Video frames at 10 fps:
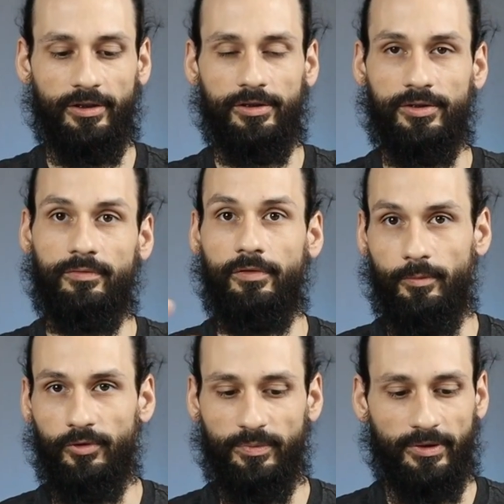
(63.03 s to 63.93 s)
cards for the
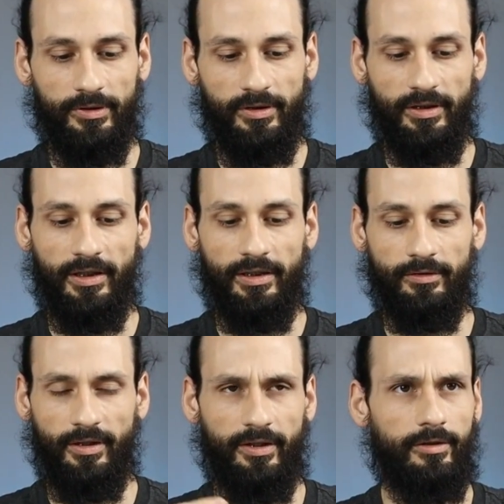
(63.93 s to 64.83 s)
most part,
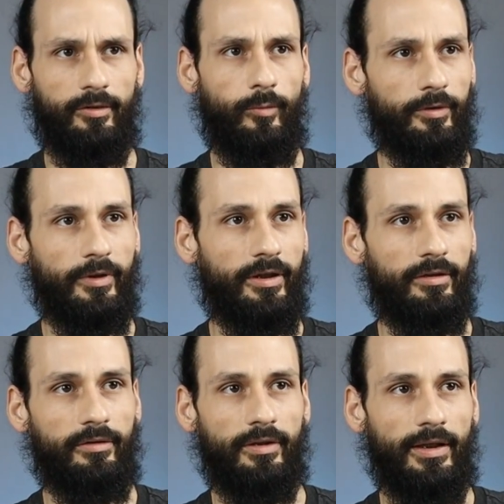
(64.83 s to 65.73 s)
and I think you had one
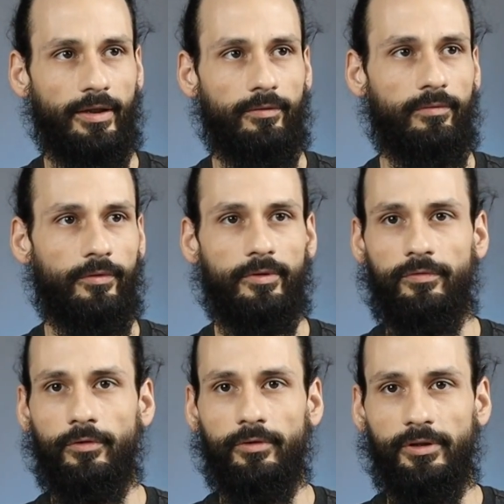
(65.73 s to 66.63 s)
rare, you had like 3 or
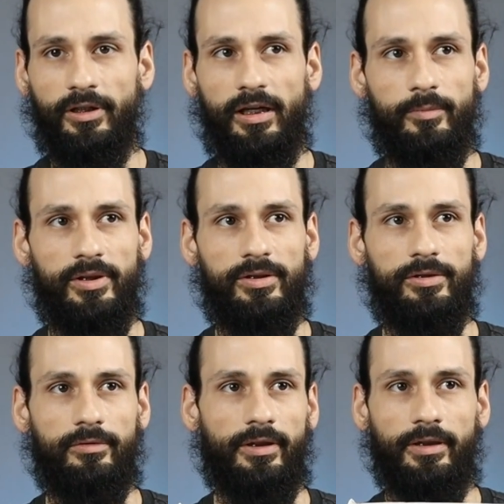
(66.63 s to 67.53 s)
4
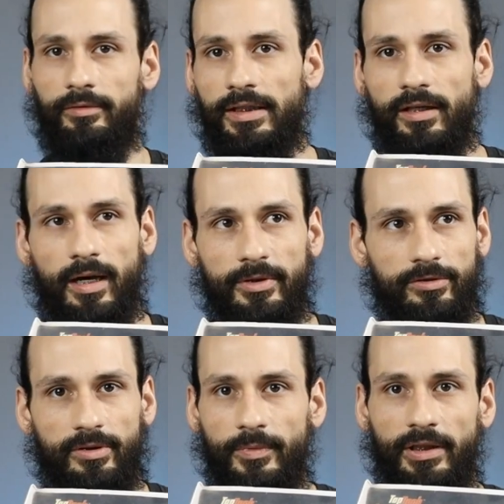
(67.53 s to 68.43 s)
uncommons, you had 10
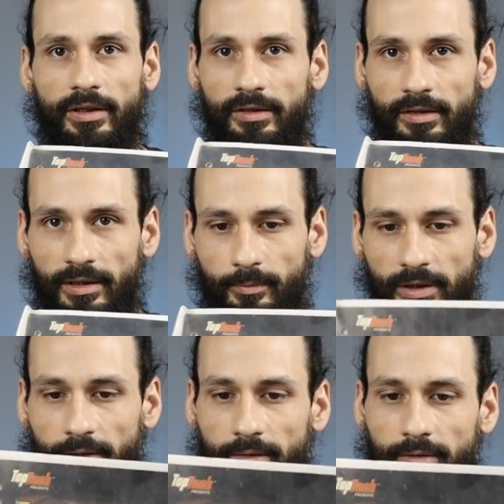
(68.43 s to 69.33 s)
commons or something, and
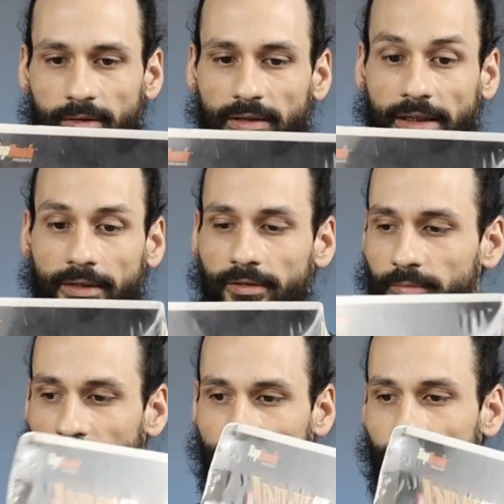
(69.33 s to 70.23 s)
a land,
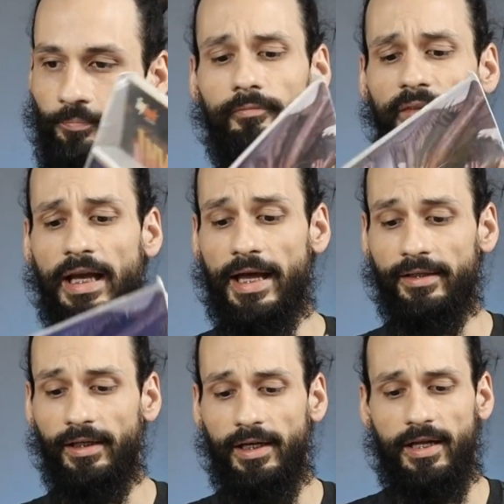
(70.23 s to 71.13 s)
mana. Yep.
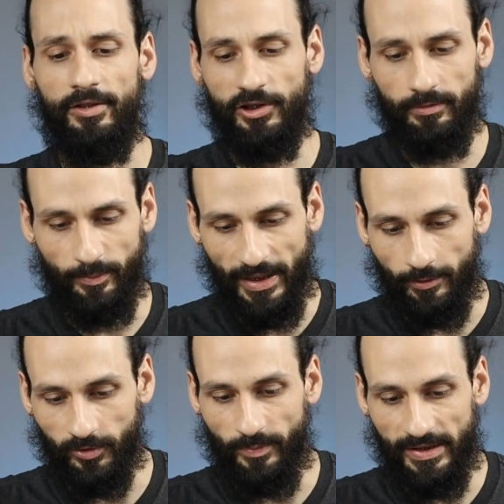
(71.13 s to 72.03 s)
And the tournament
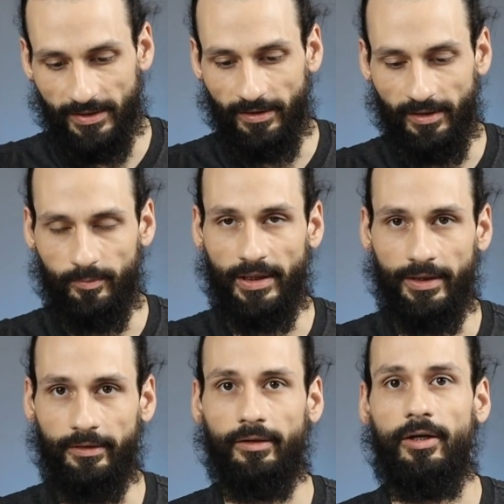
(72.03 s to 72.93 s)
pack was basically like
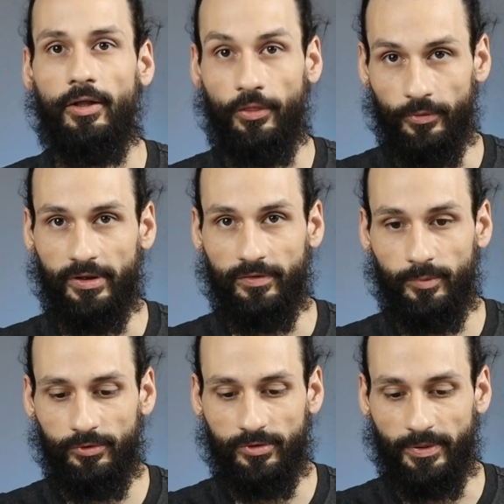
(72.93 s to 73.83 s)
buying 3 different
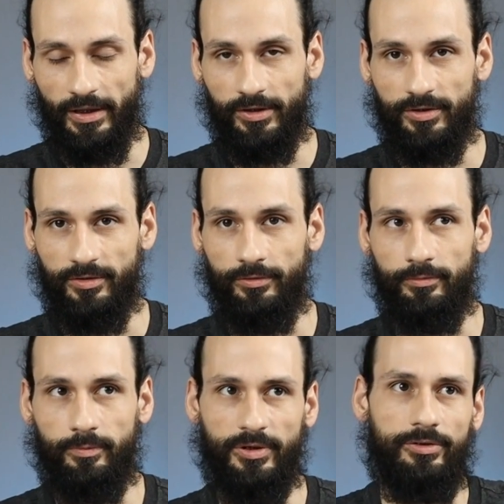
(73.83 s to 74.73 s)
booster packs.
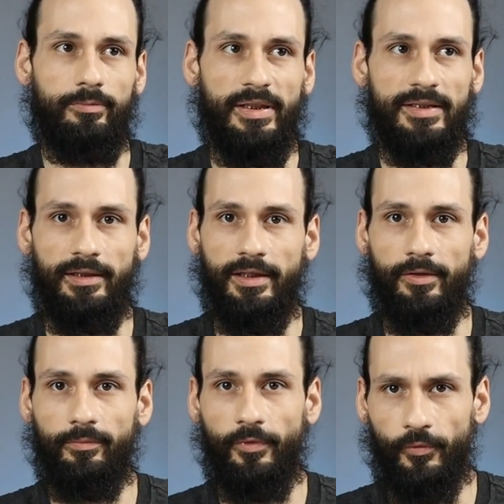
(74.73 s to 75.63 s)
Because you'd basically
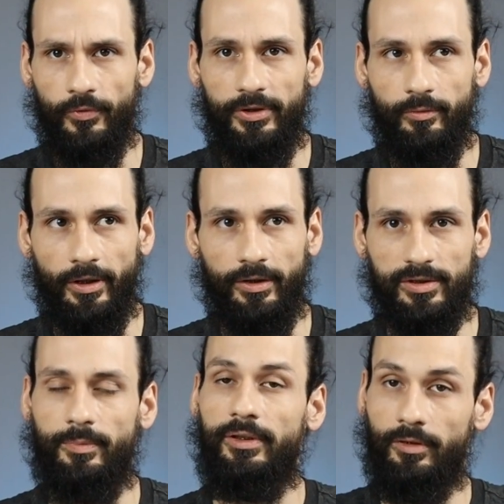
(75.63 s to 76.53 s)
get 3
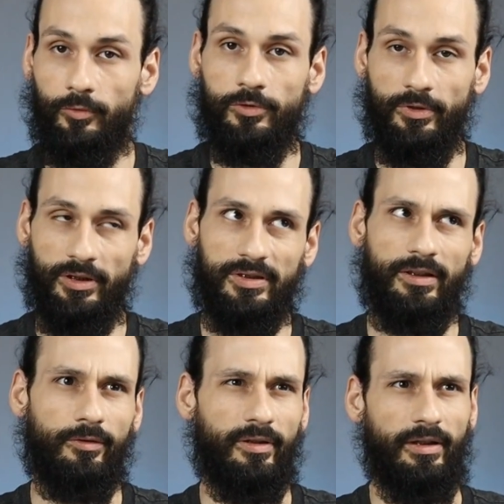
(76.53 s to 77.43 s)
rares, depending on which one, because
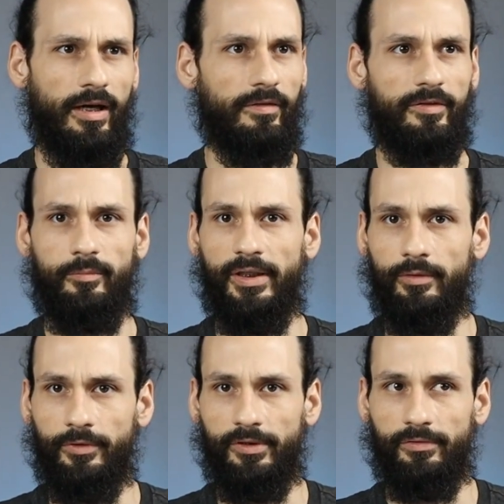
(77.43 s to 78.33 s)
I know that alpha and
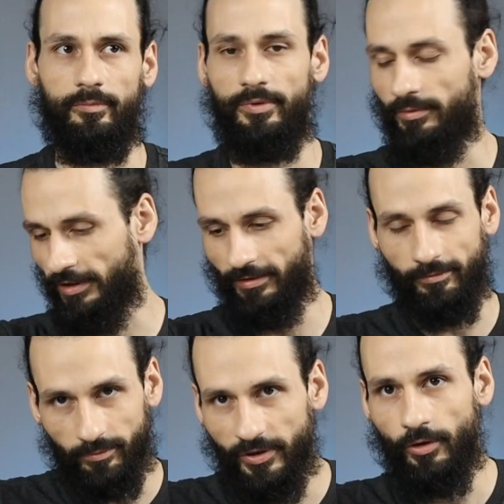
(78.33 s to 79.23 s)
beta were different, but like
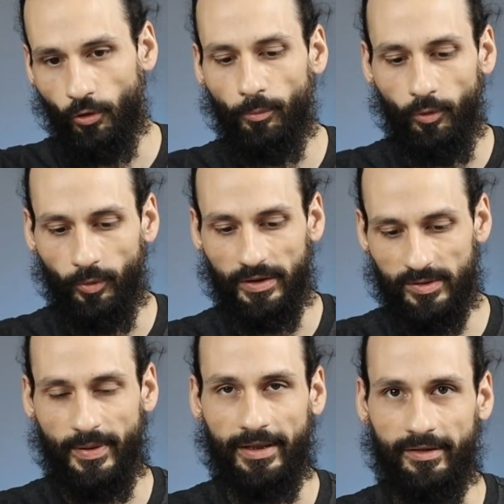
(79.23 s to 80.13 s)
the normal
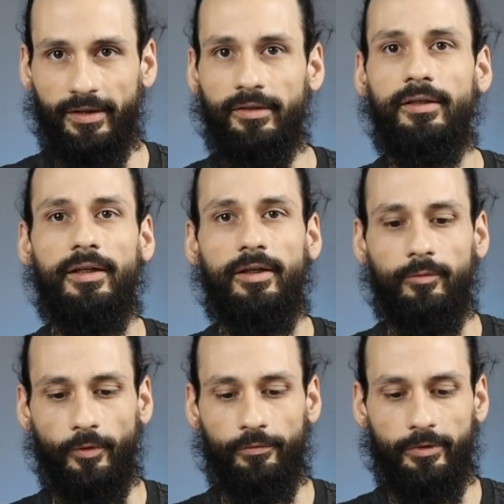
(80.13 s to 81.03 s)
ones back then
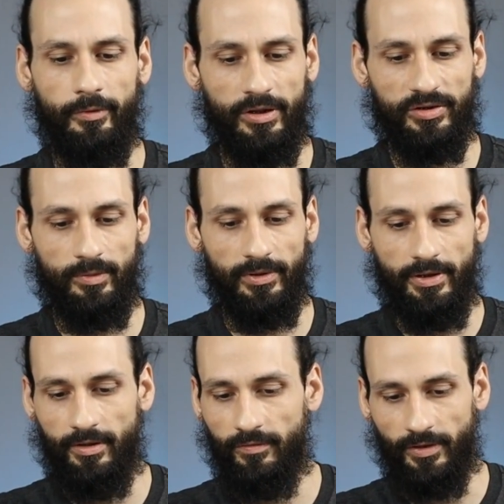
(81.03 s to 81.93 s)
were 3 rares, I
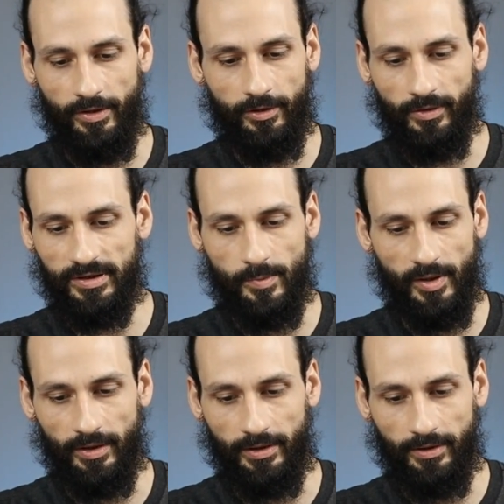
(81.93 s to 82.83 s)
believe. I think you had
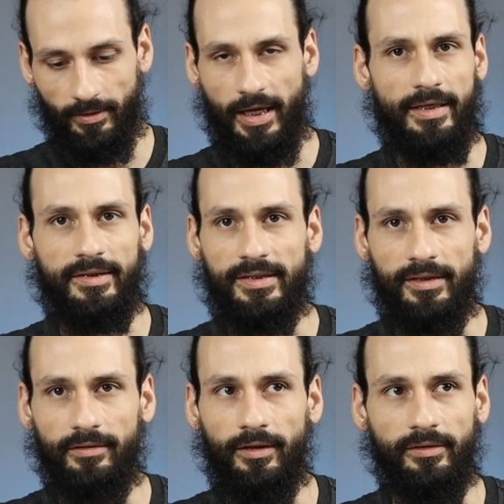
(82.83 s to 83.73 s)
something like 8 to
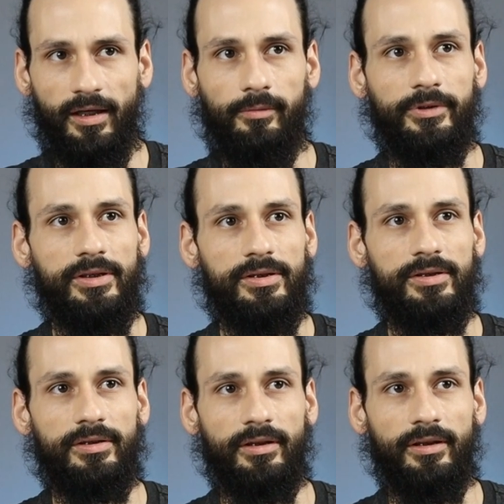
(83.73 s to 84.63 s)
10
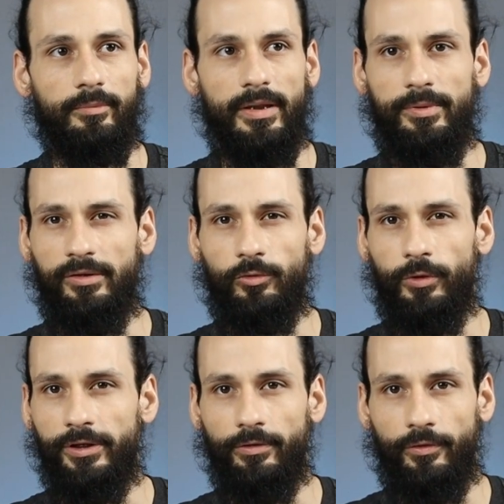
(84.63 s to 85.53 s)
uncommons, maybe
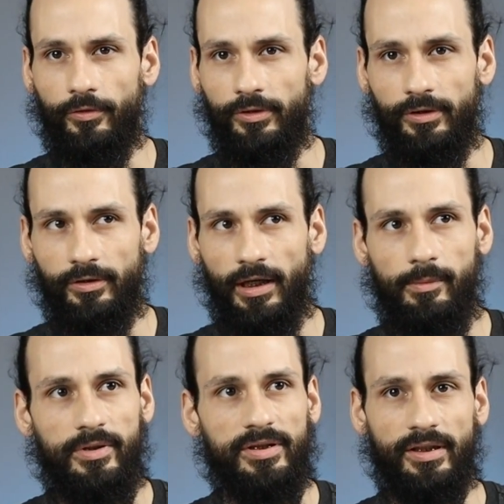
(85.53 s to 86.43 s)
20 or 30
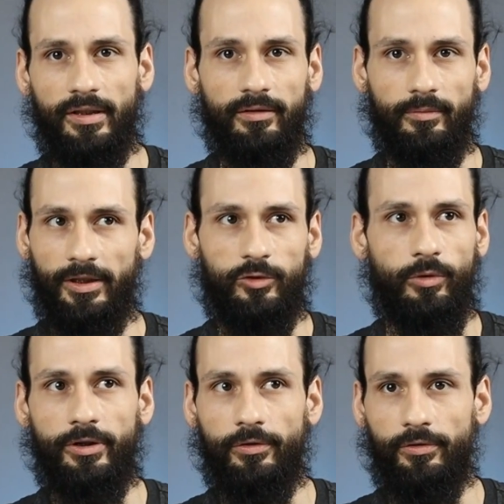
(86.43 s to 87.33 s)
commons, and then like
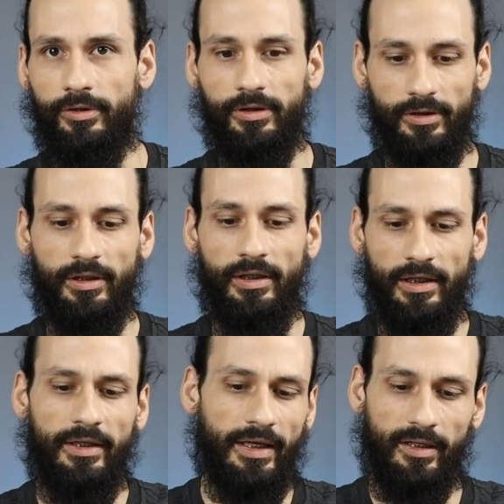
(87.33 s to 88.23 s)
20 or 30.
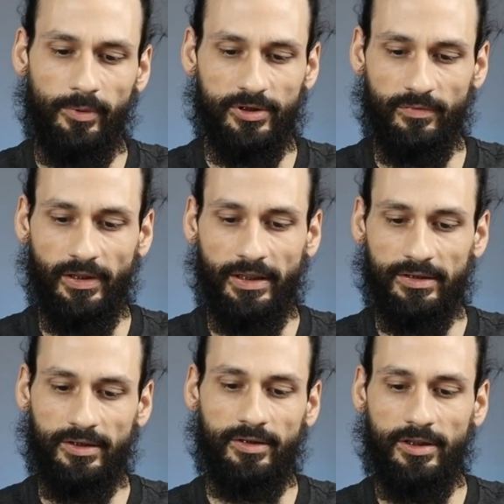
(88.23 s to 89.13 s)
Yeah, and a bunch of
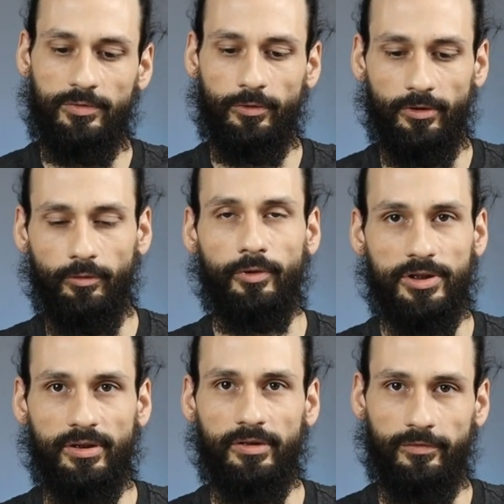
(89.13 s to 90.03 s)
lands. And these were
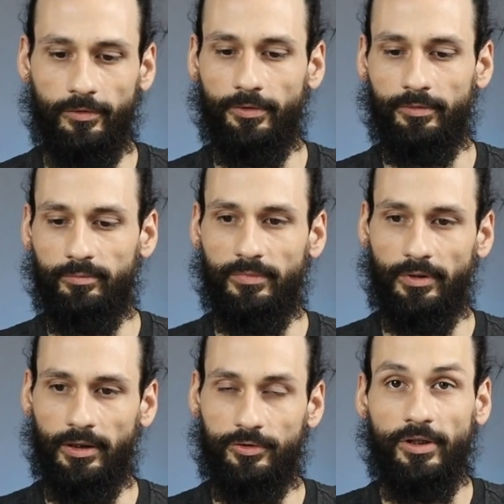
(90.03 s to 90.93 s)
originally for
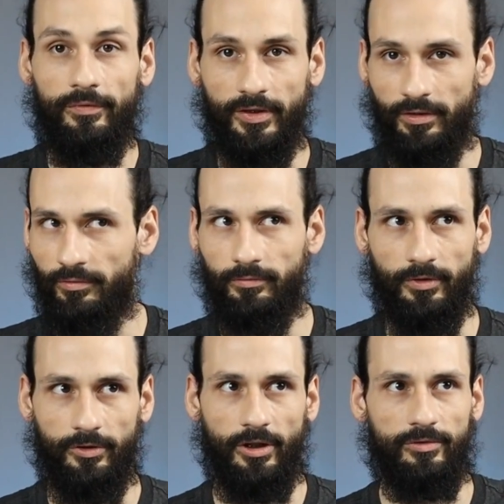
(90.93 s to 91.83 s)
drafting,
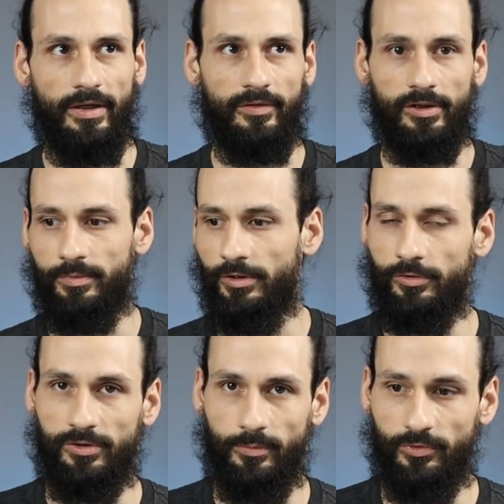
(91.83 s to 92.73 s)
a drafting
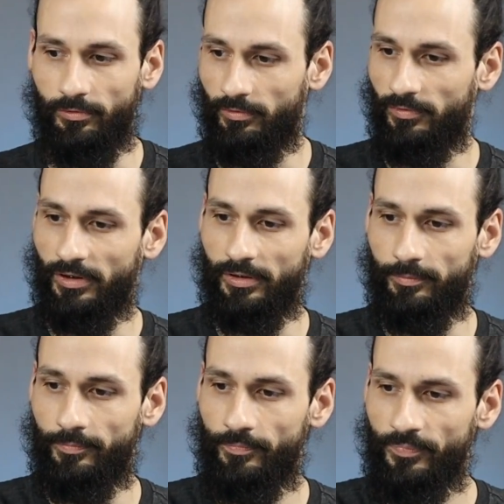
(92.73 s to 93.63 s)
experience or some sort of,
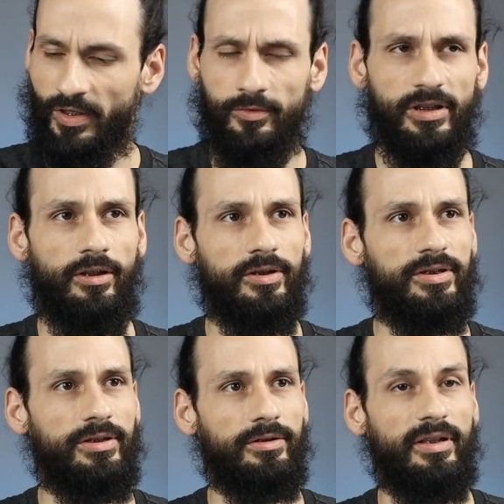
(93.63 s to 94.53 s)
what's it called?
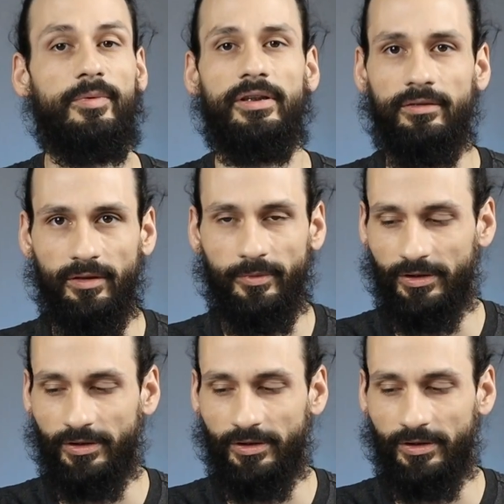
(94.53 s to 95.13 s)
Sealed? Limited